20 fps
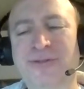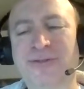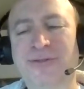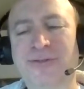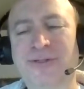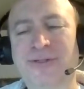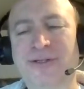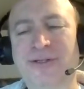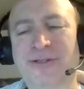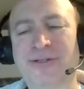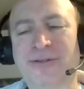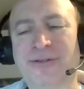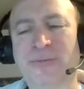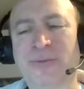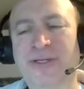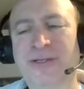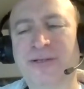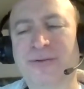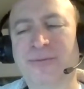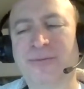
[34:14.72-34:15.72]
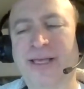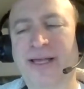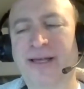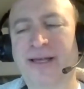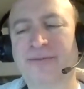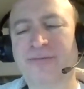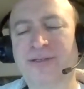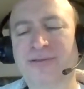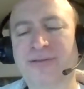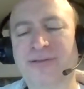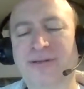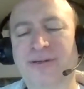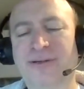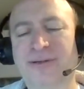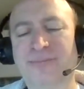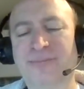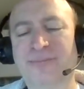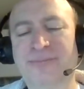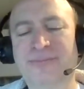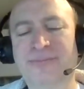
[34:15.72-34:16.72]
Yeah, we haven't
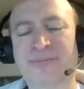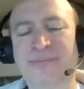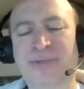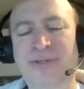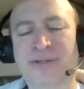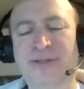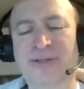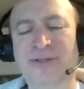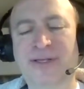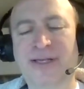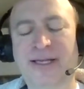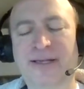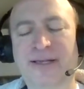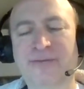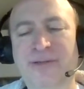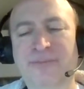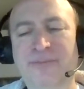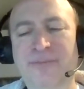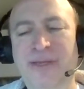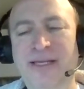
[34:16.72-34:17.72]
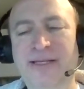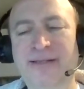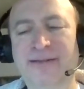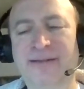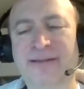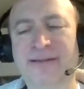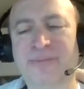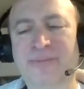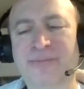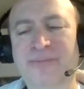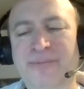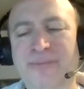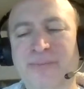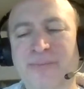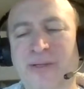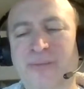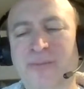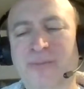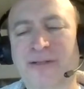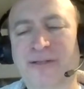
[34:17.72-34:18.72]
made them
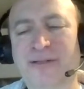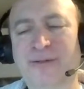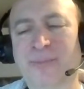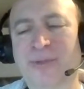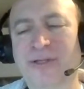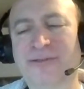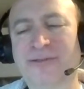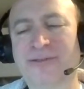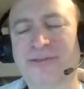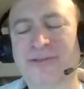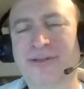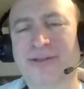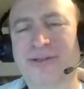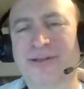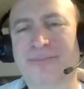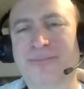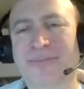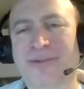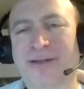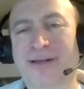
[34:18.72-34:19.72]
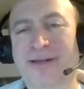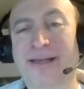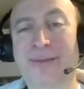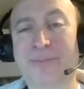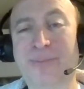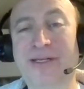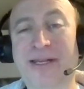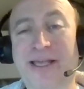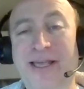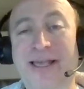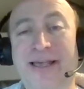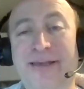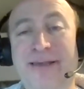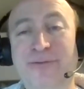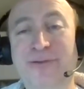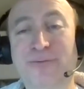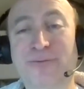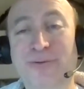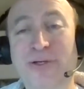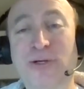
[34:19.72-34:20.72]
public, but I happen to
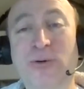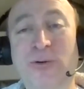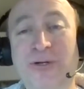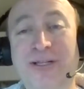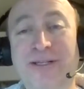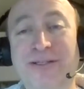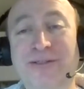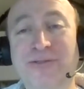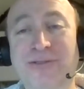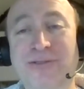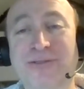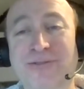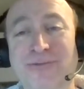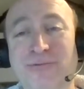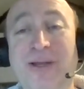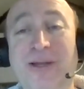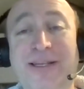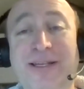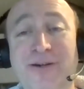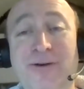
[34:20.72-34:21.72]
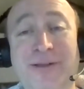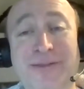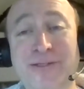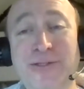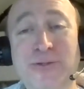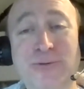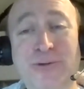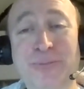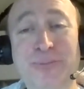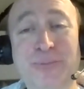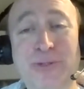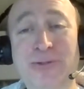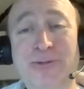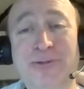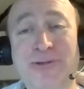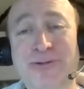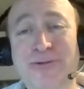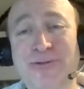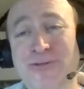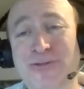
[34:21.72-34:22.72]
have the recordings right here on this
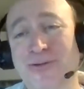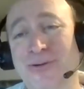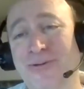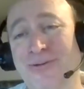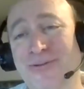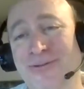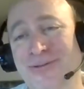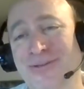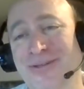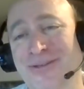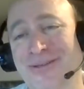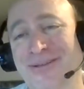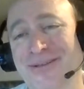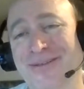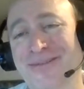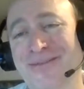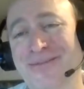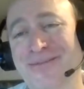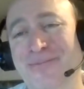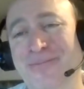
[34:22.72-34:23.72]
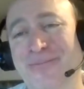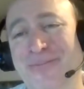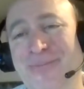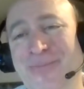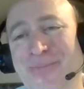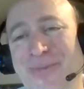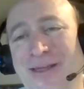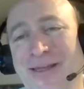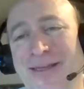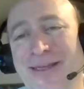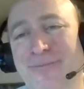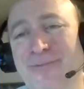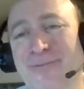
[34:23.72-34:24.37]
computer, so I have